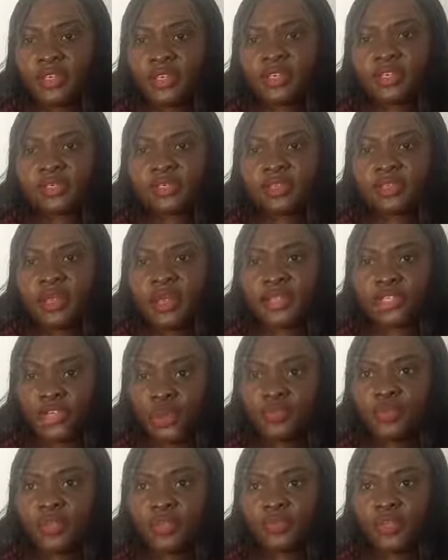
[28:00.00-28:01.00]
It's a
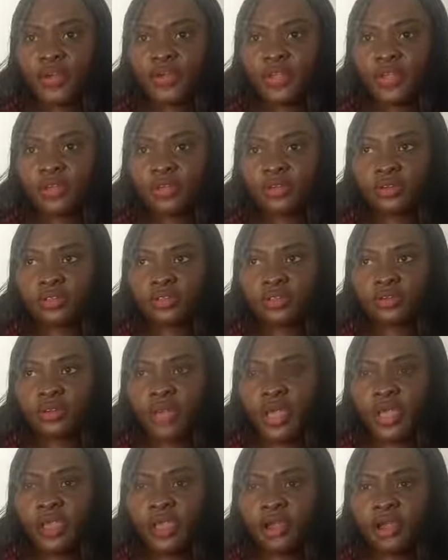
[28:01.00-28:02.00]
topic very close to my
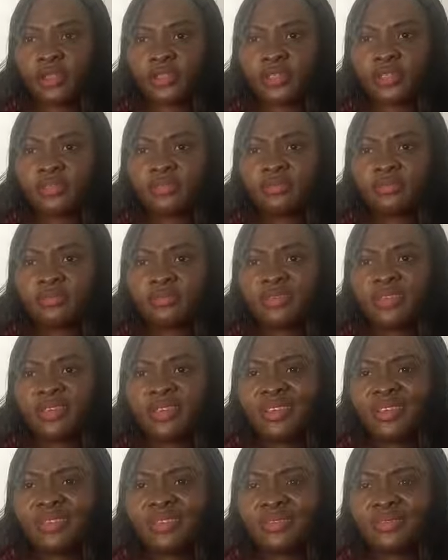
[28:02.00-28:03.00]
heart.
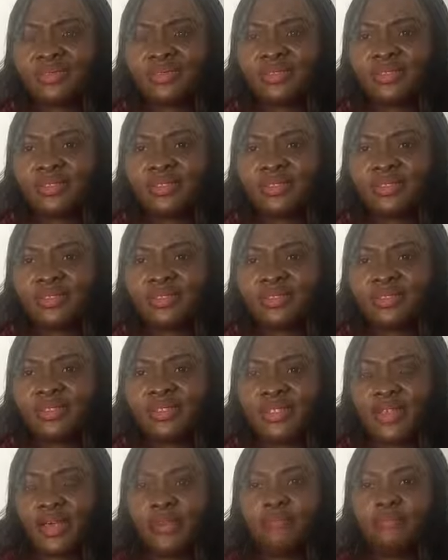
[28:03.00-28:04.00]

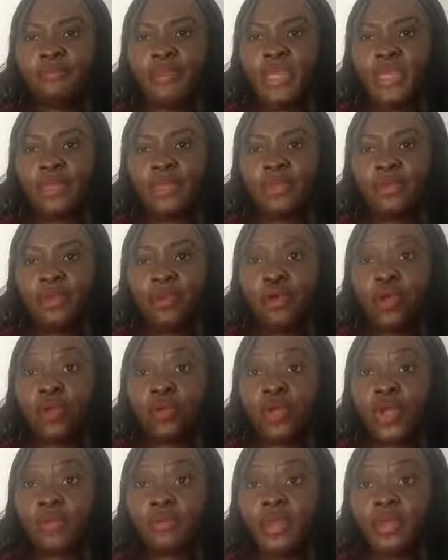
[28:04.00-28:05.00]
Some men or
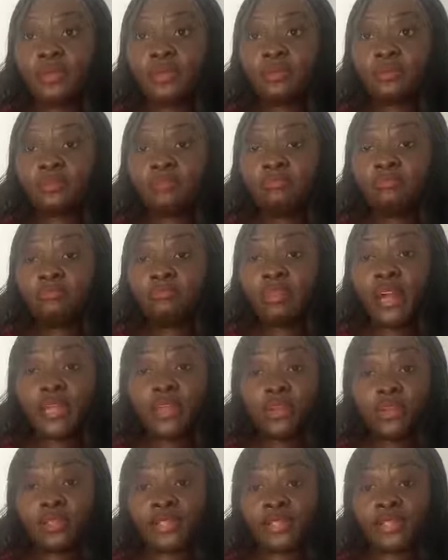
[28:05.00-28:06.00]
women might
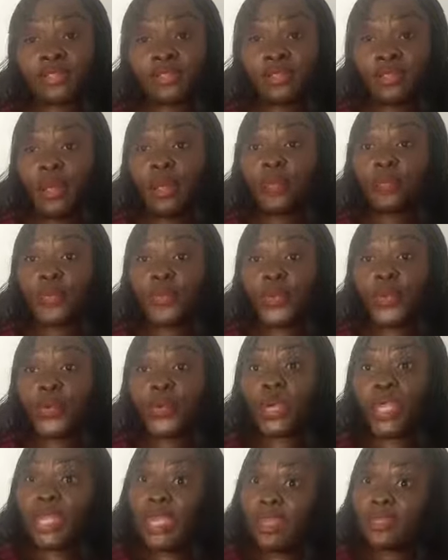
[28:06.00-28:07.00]
not slap or
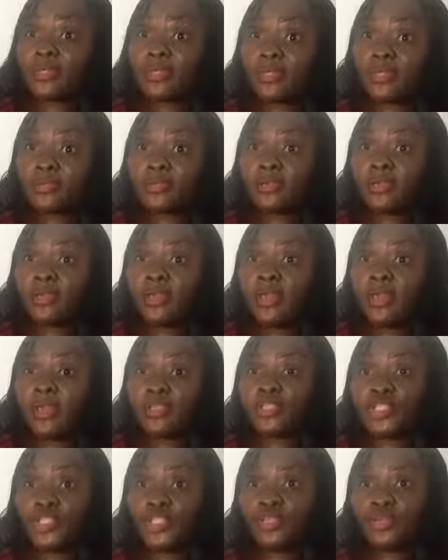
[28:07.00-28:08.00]

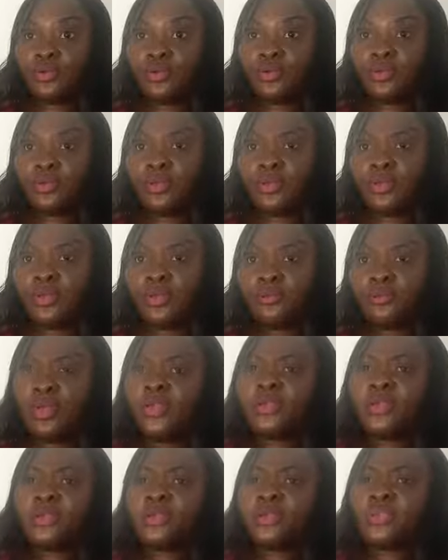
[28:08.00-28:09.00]
hit you, but
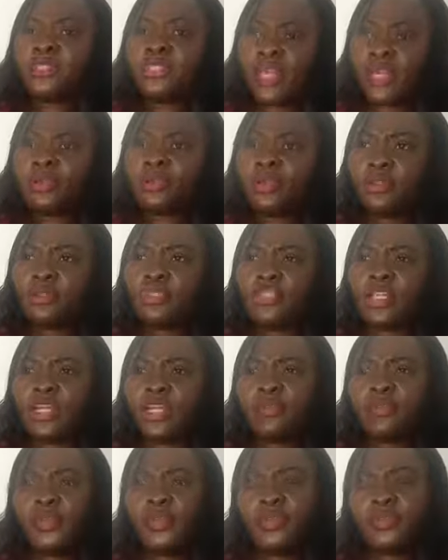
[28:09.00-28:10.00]
they could psychologically
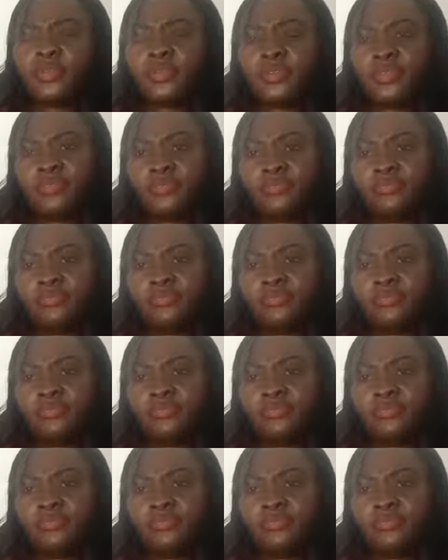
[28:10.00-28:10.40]
abuse you.